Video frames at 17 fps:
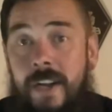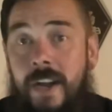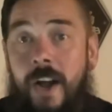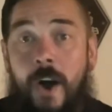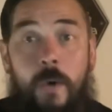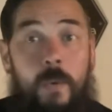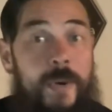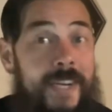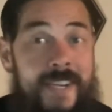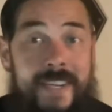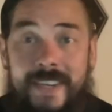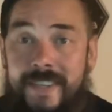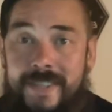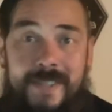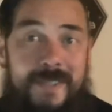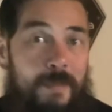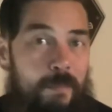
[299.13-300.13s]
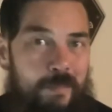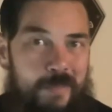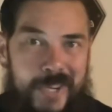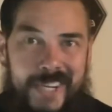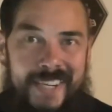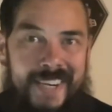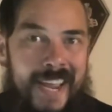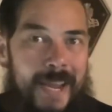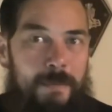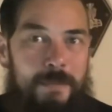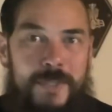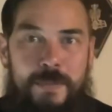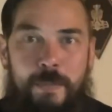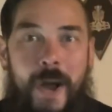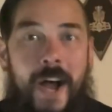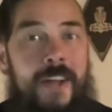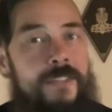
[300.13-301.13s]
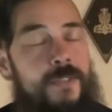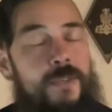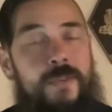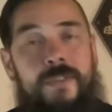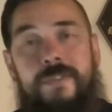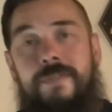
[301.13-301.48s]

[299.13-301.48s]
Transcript: All we need is some big name sponsors